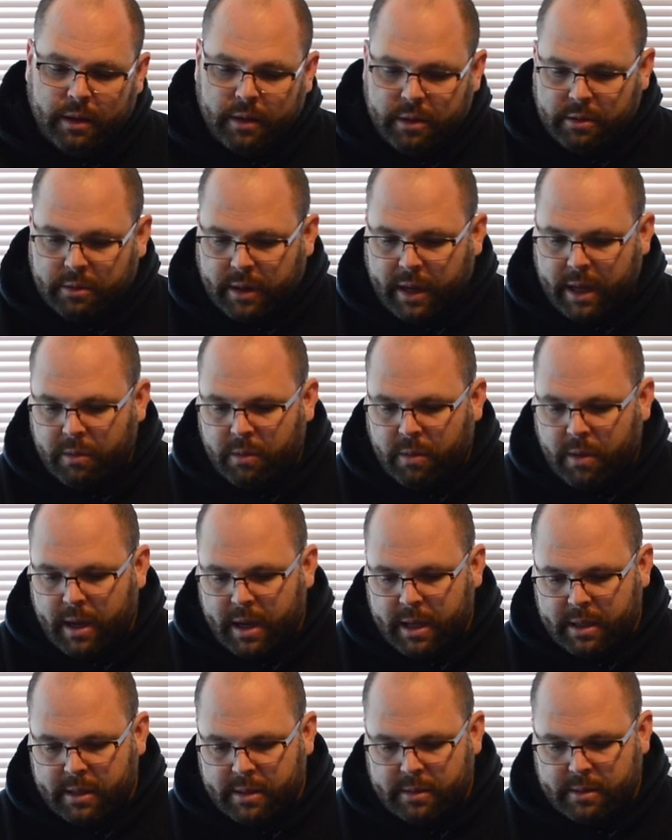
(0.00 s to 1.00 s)
Grade
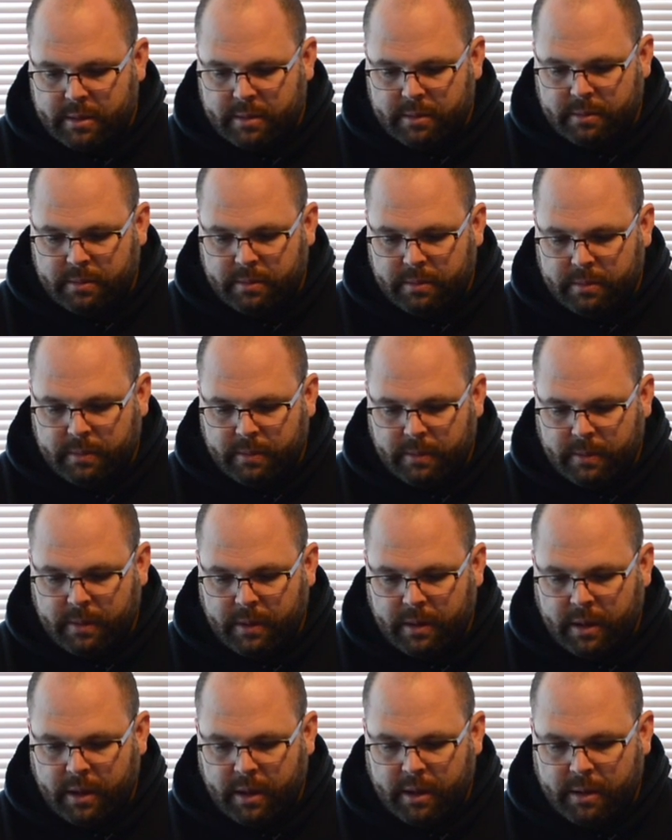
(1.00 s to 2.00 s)
wise,
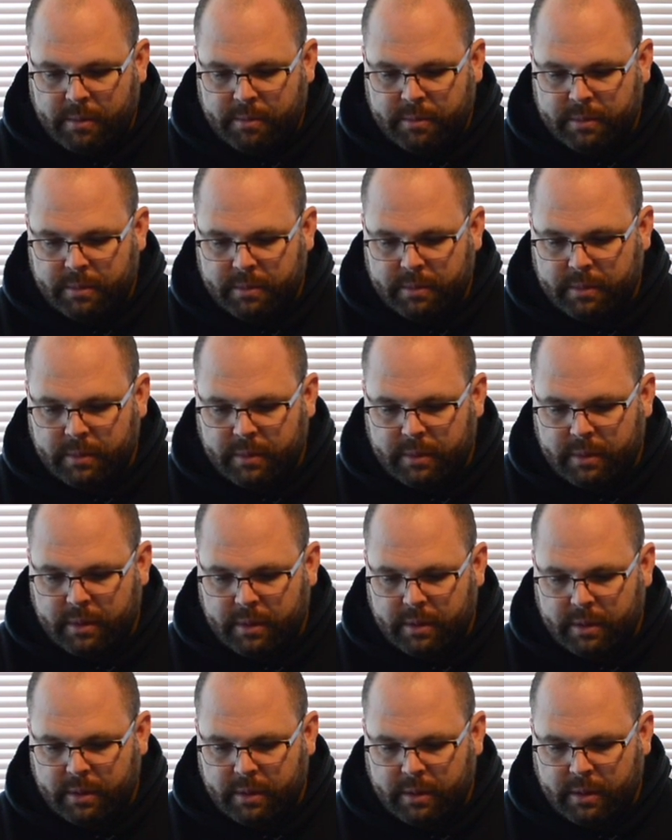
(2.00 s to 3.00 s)
I'm
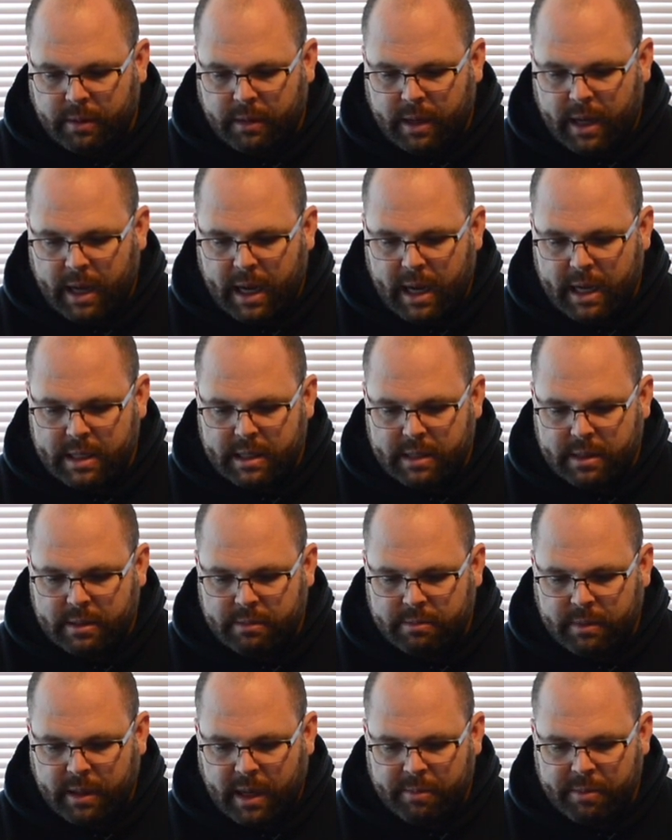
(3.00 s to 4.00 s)

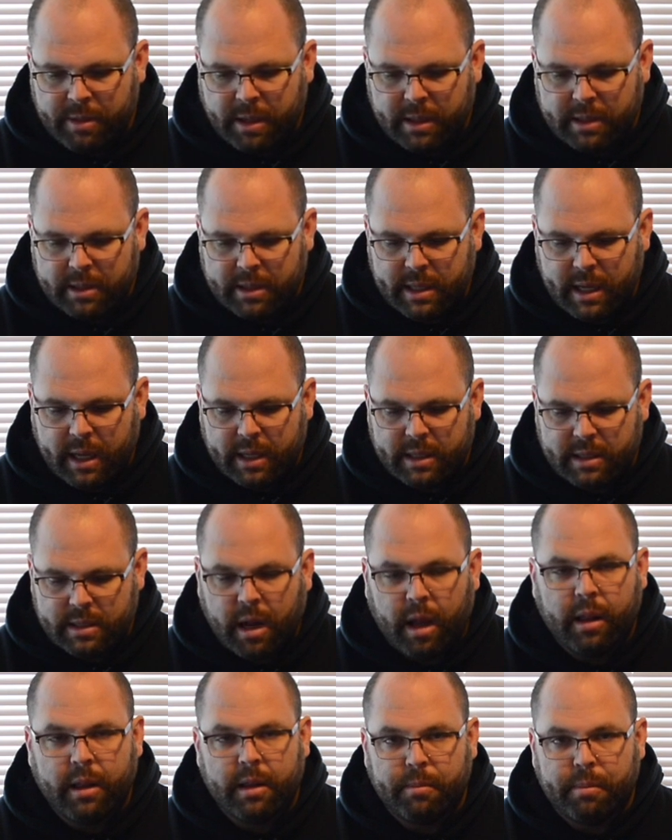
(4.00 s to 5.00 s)
going to say a
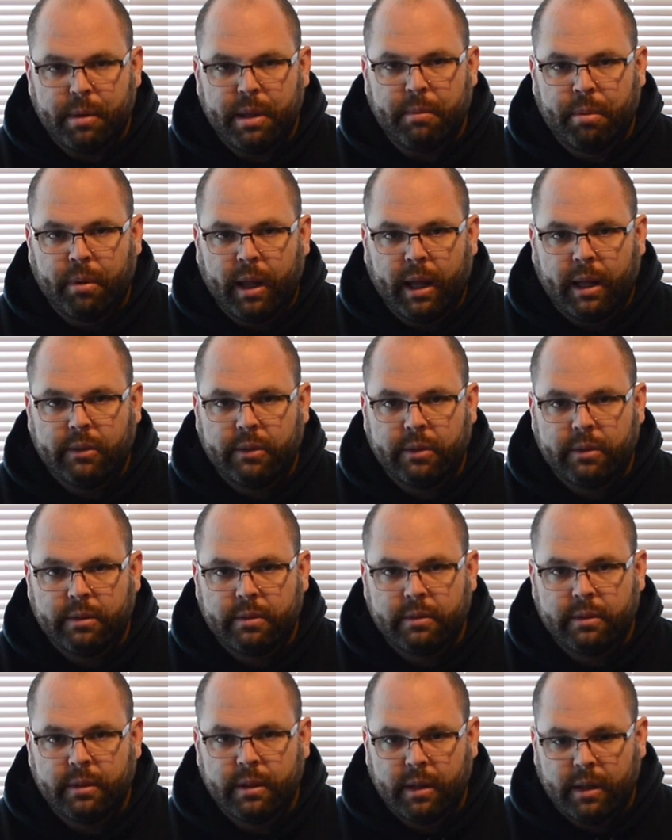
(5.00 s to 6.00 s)
solid B+.
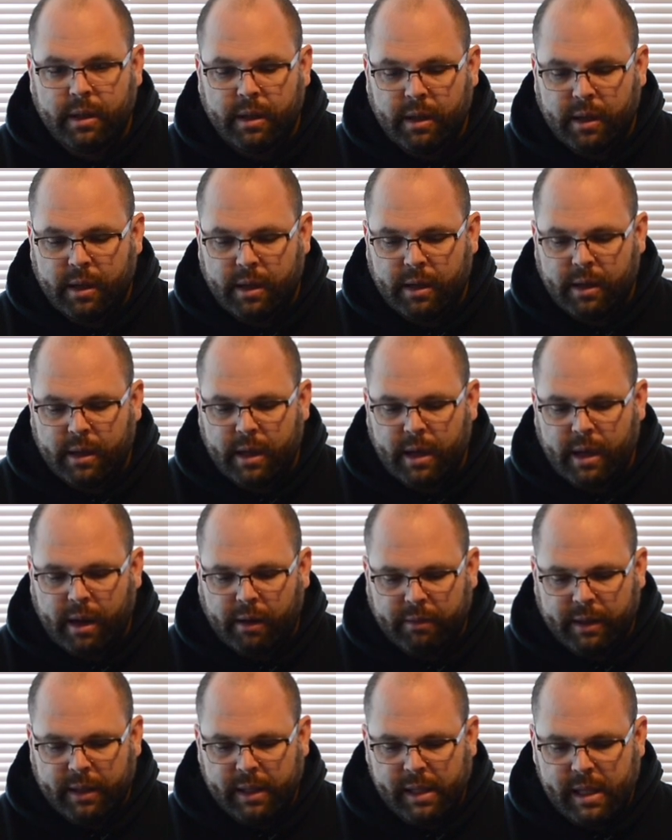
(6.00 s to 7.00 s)
I
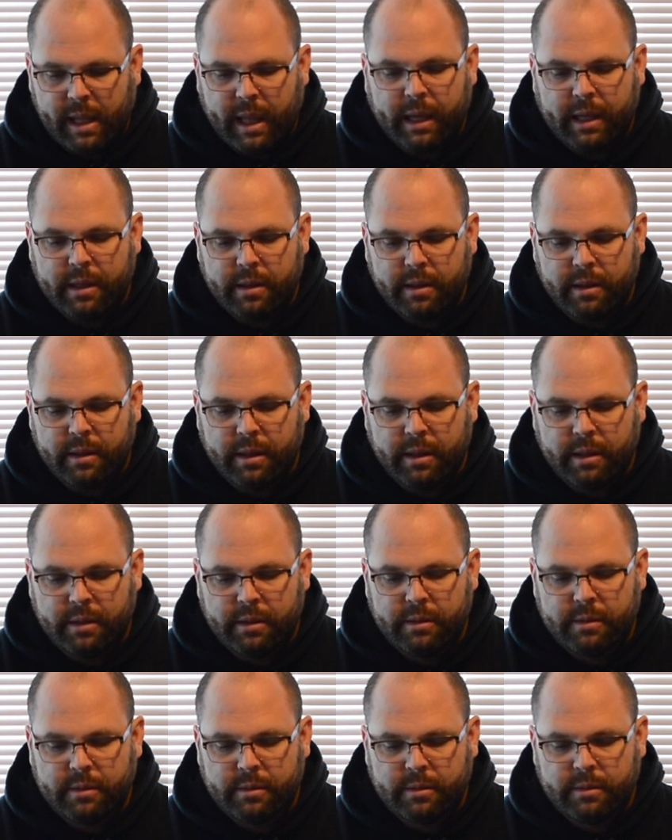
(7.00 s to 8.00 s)
really like the